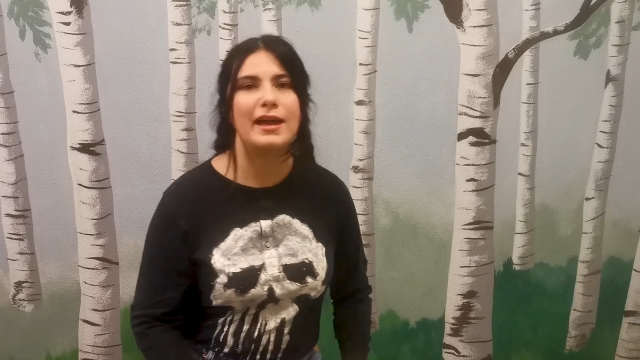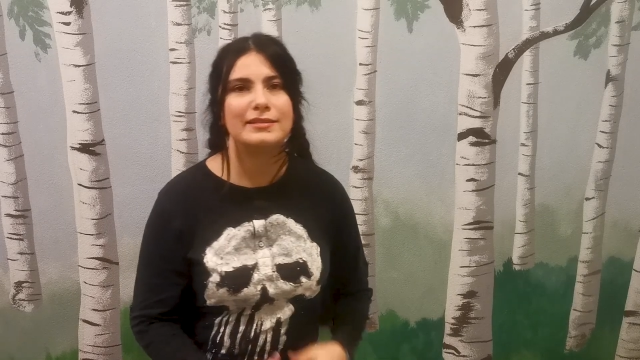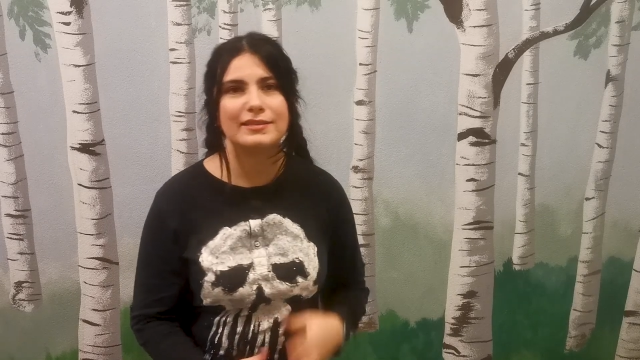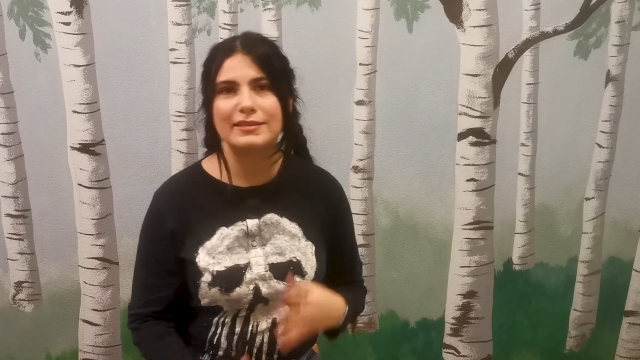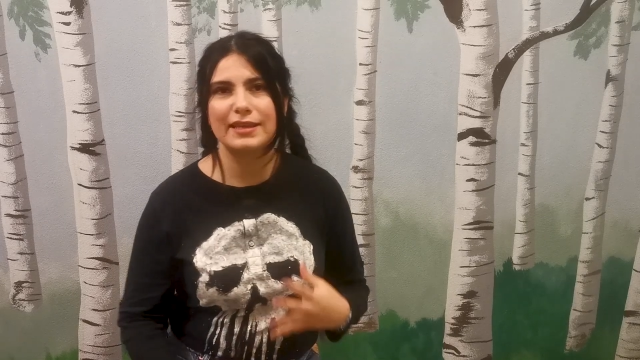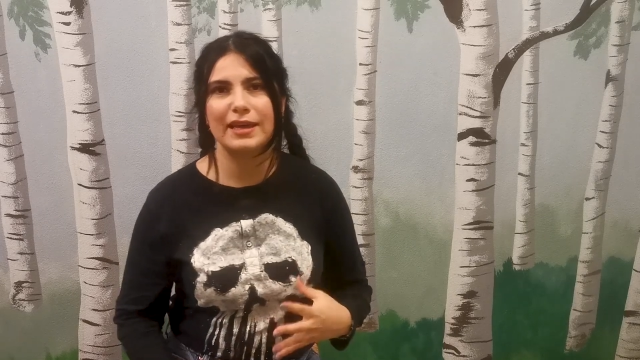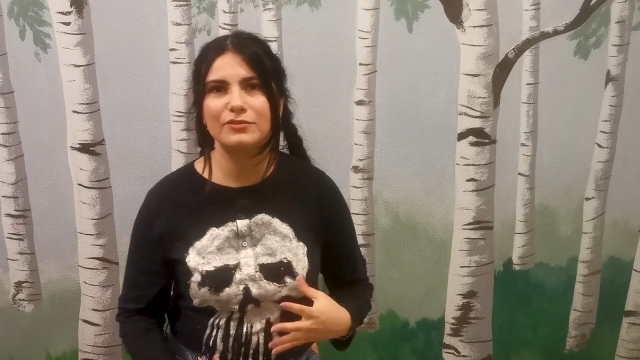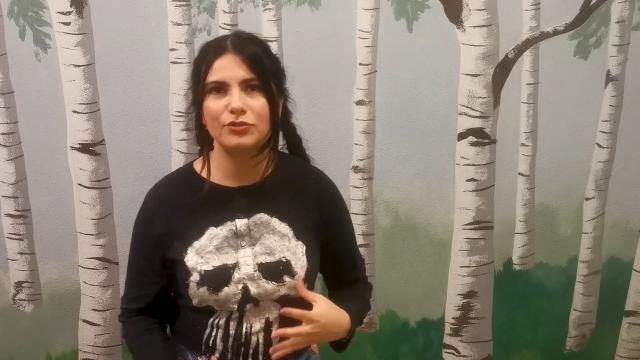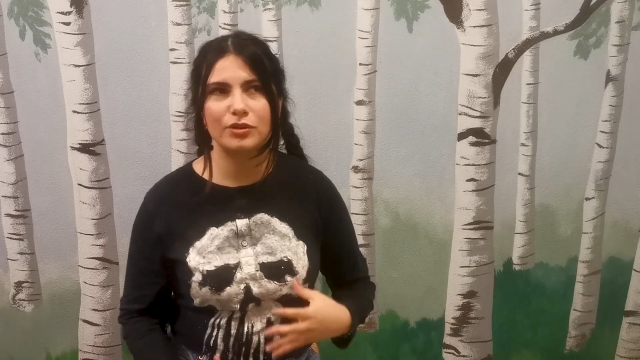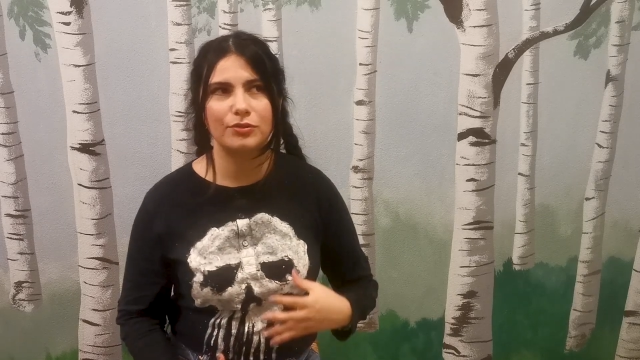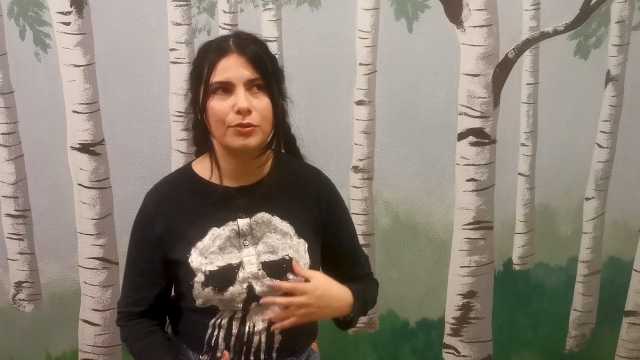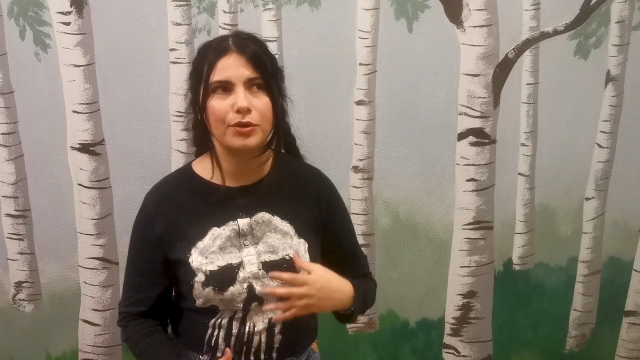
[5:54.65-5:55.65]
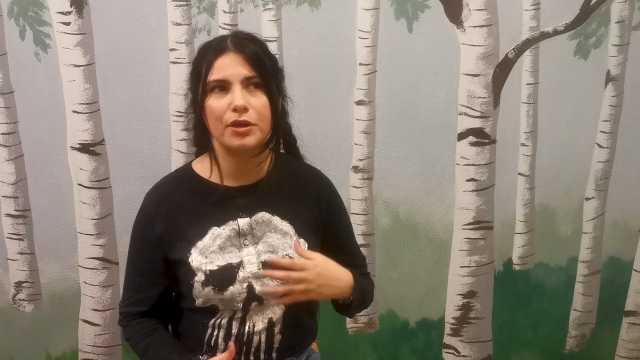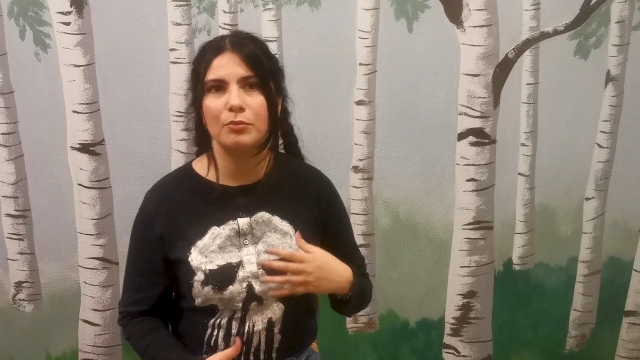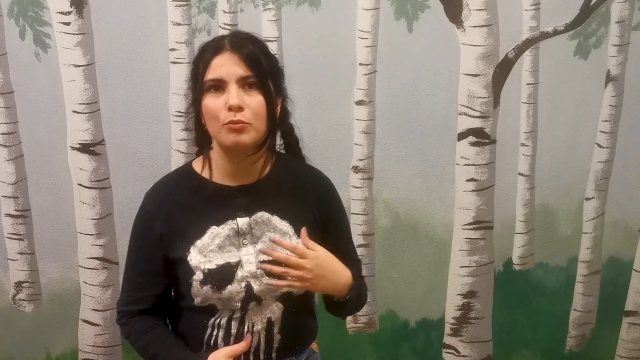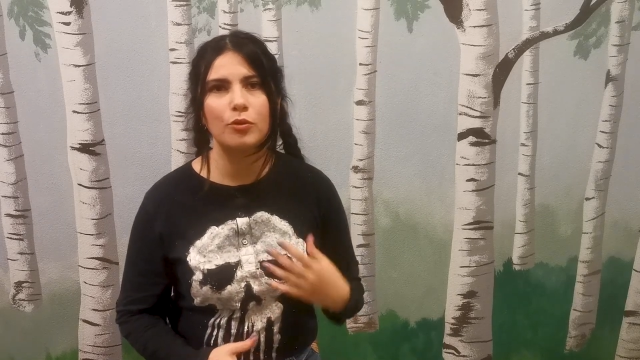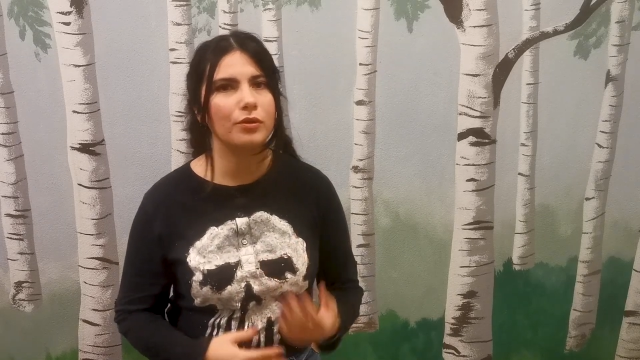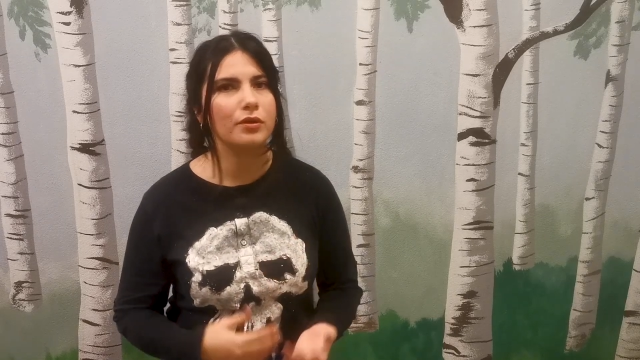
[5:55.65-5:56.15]
and Sandra growing
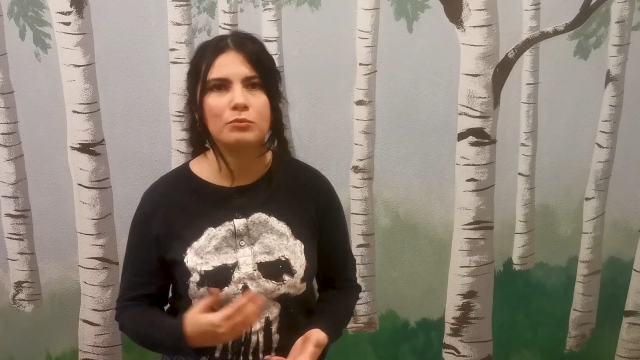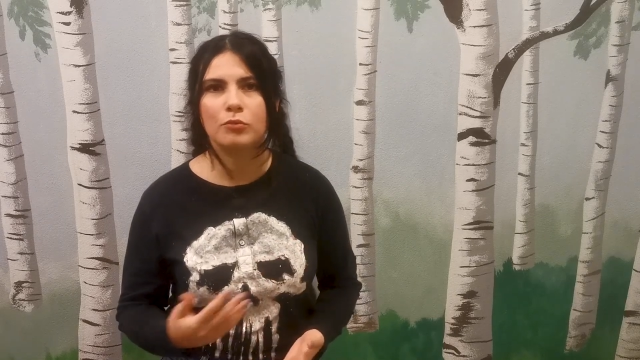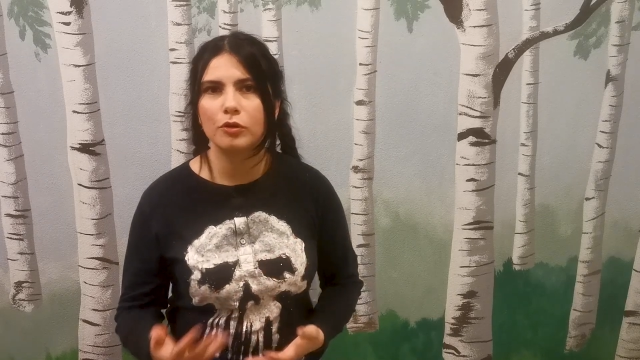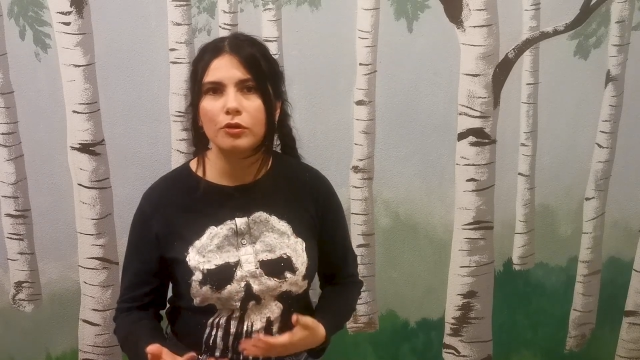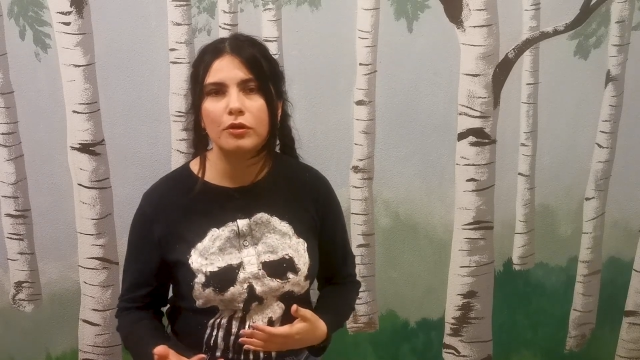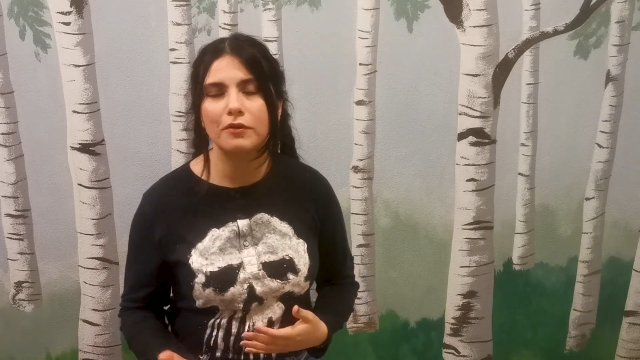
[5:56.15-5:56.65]
more and more